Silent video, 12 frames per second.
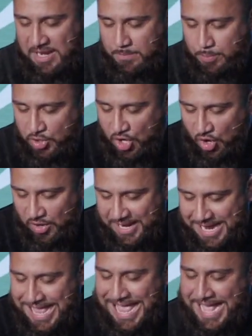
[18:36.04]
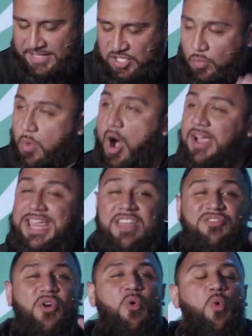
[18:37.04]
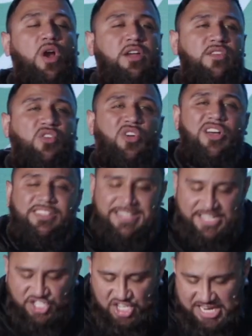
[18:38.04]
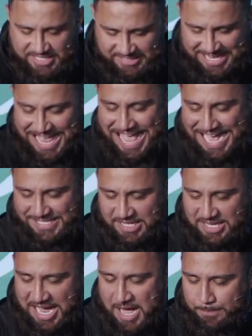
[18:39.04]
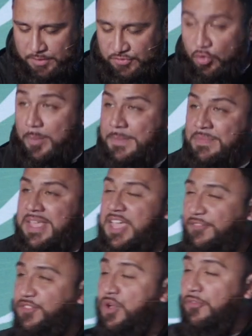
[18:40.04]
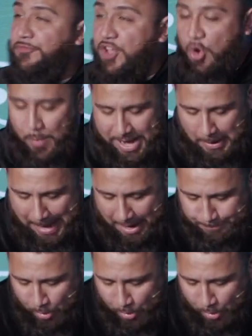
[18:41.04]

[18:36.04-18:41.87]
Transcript: in purity and to walk in the work of the cross that Jesus has accomplished for me. If you feel weak like